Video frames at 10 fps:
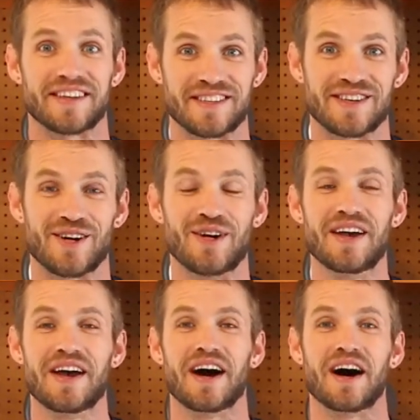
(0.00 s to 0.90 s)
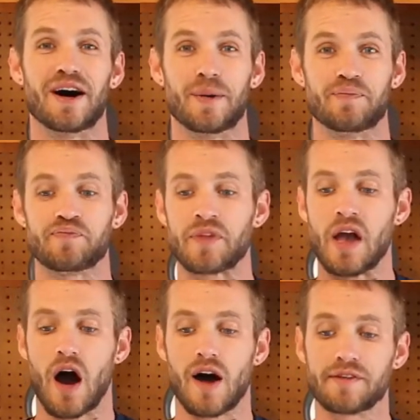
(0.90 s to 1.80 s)
So um,
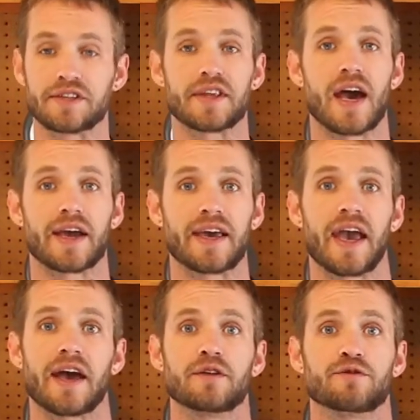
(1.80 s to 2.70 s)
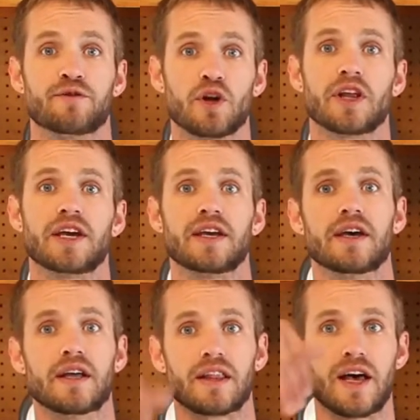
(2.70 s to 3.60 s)
obviously, I can't
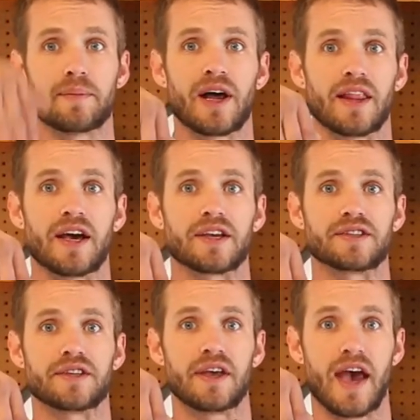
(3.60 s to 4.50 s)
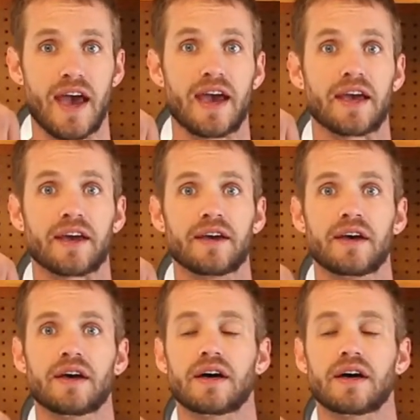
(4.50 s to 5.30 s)
fully let my legs hang.